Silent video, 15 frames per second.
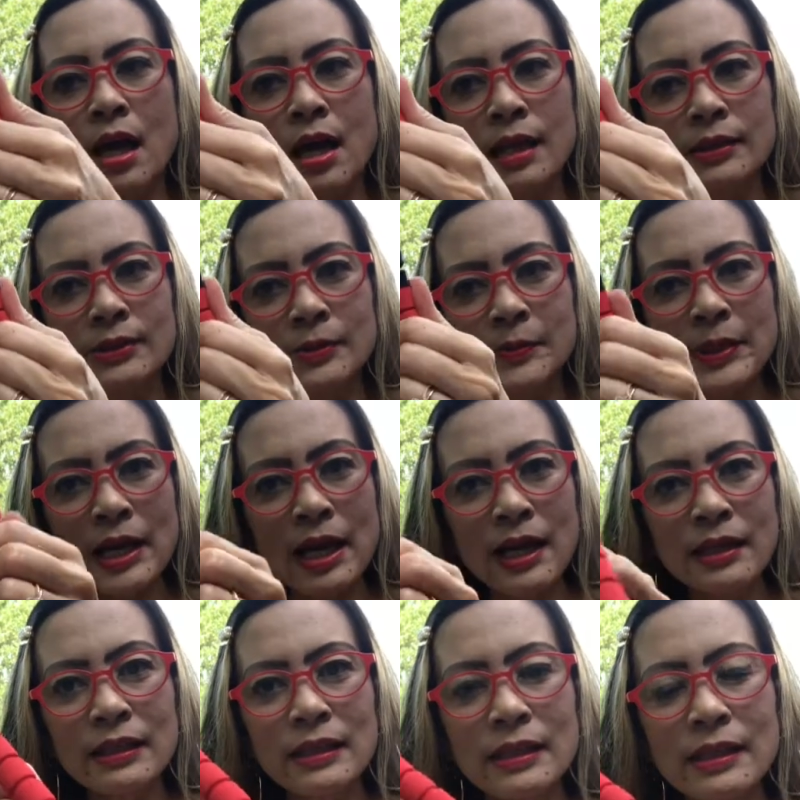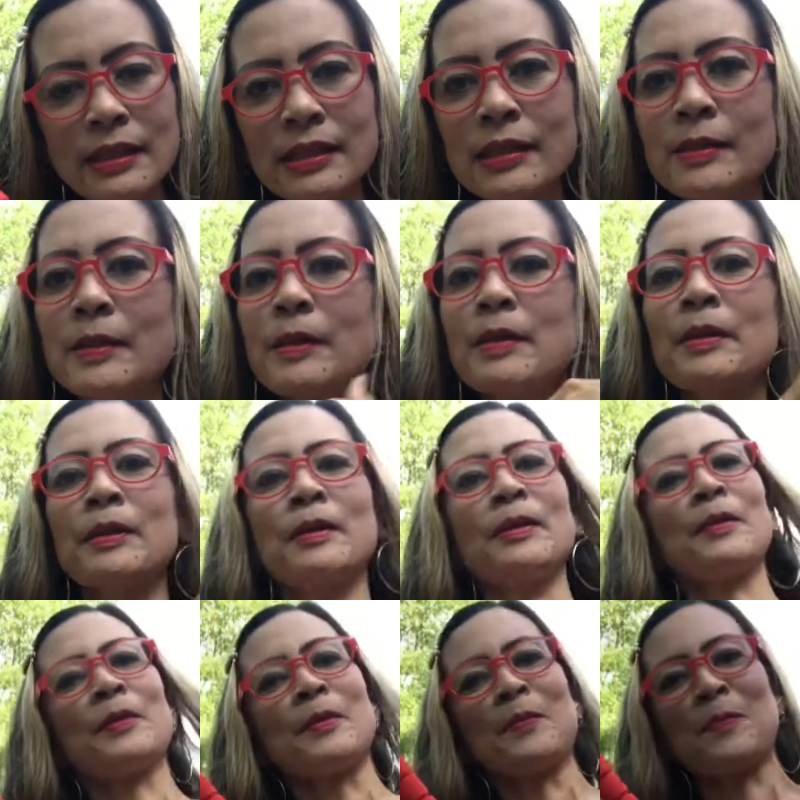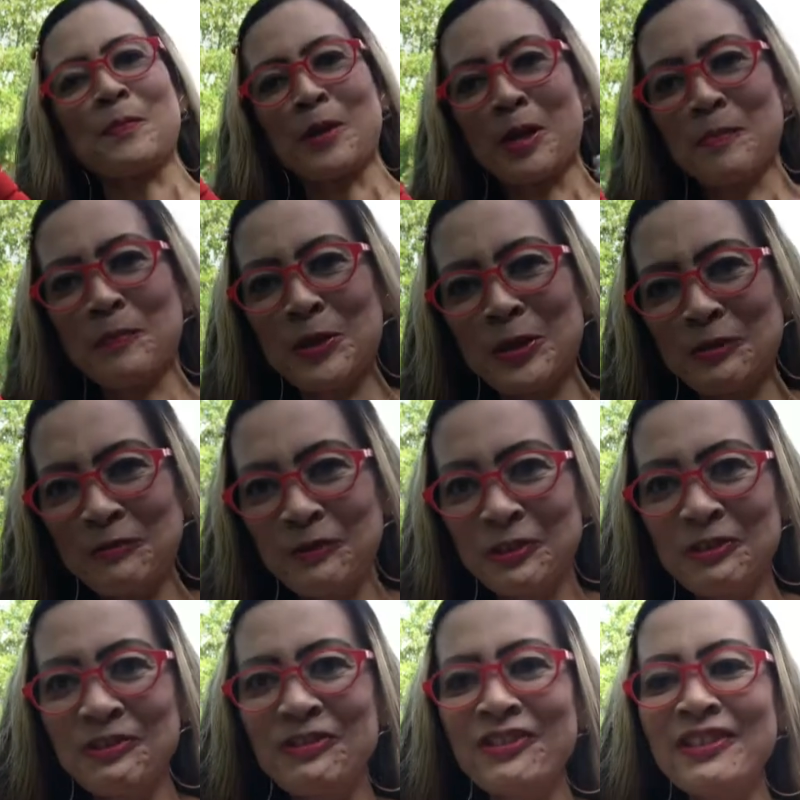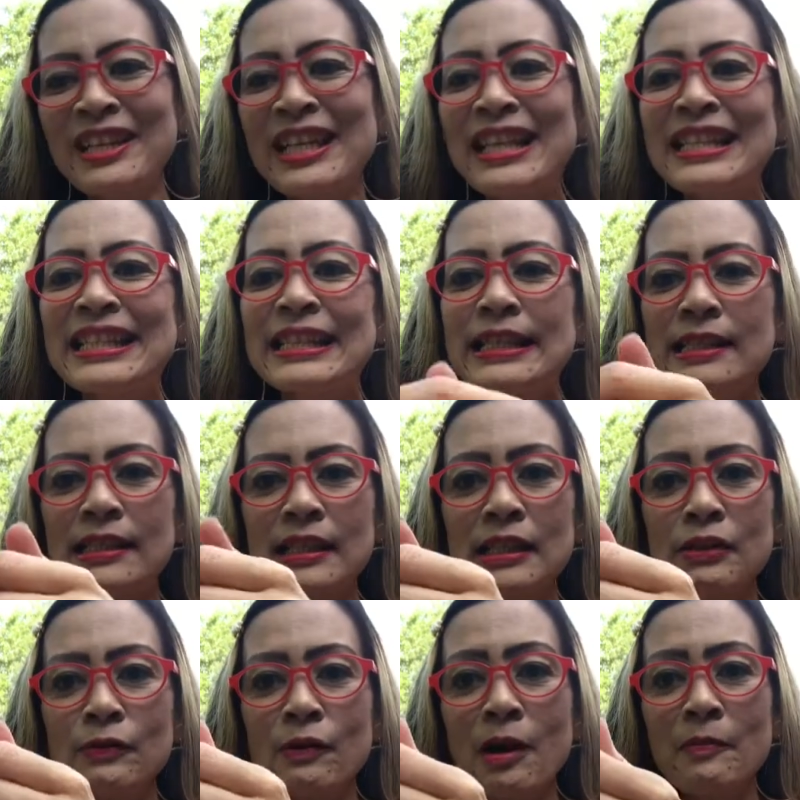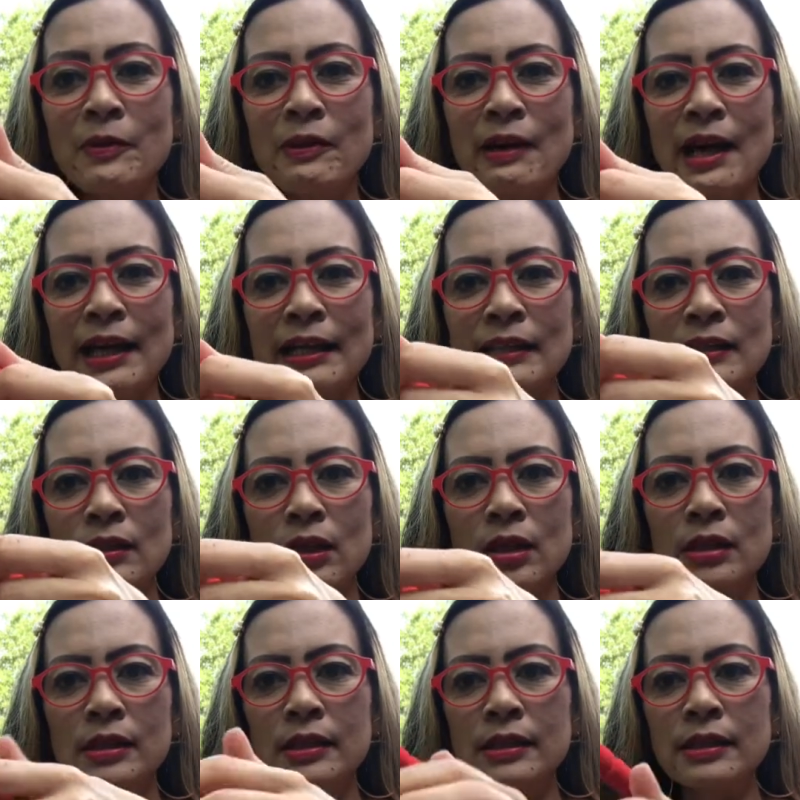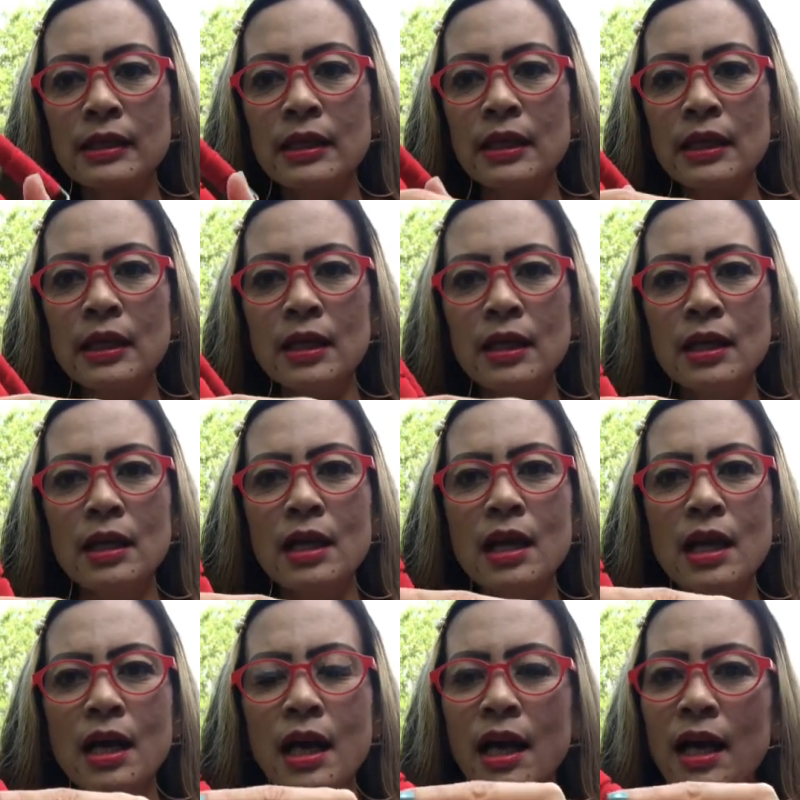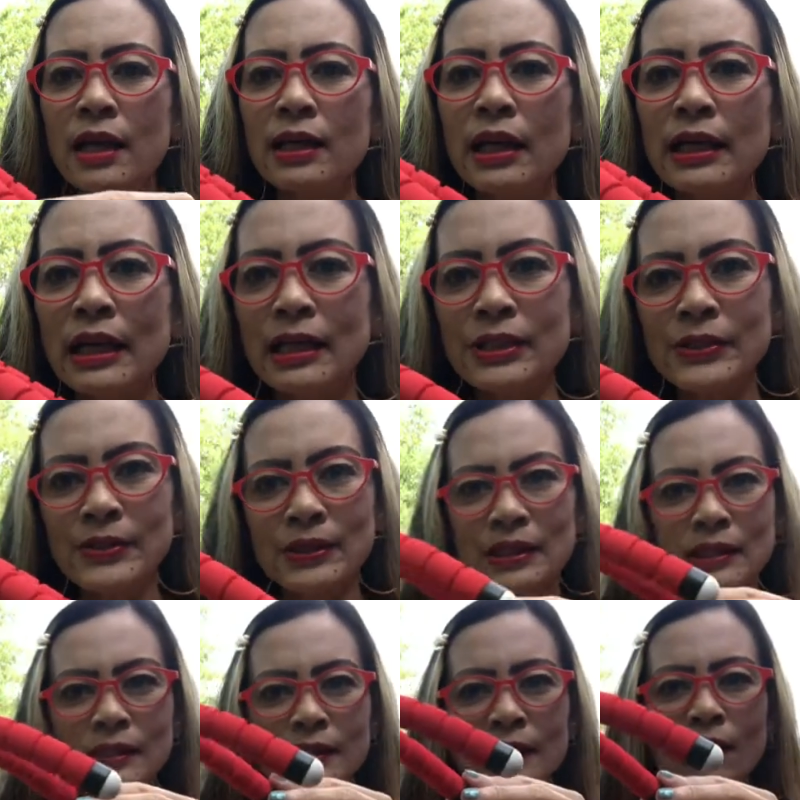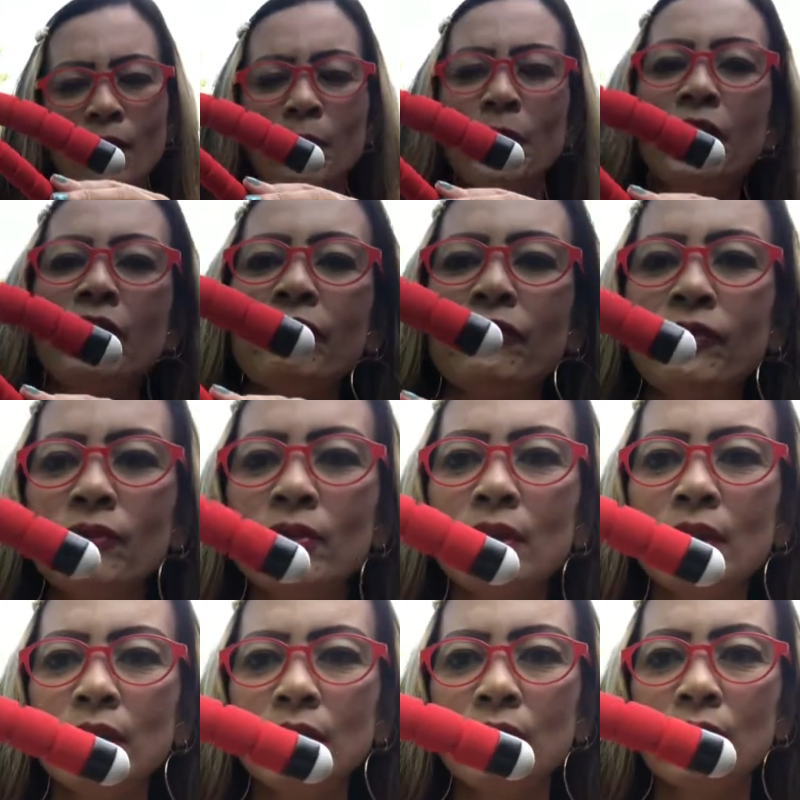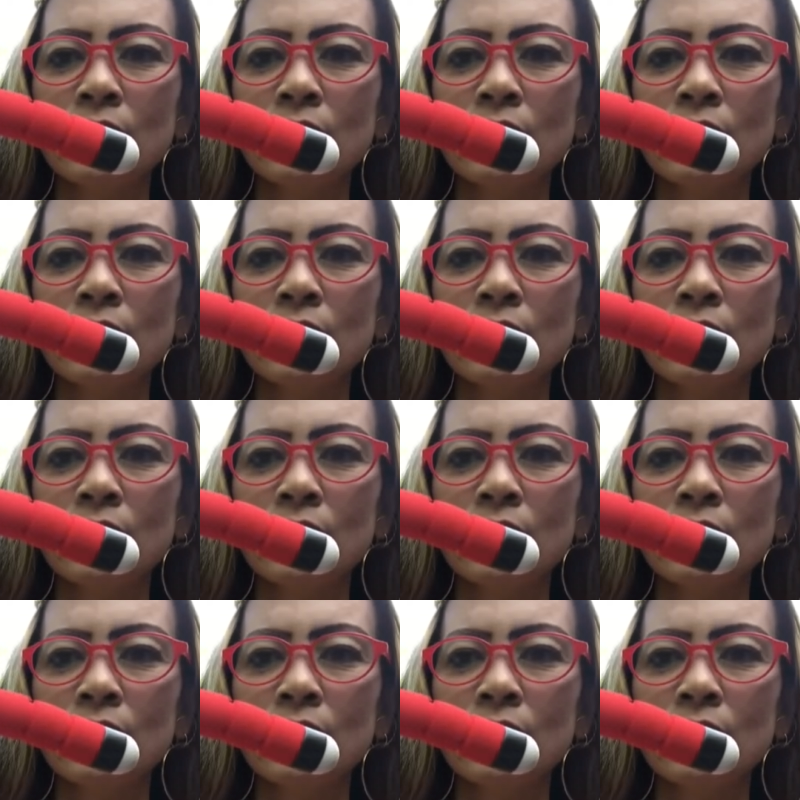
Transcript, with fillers: uh, to be honest my beautiful friends this is rubberized see and as you can see how beautiful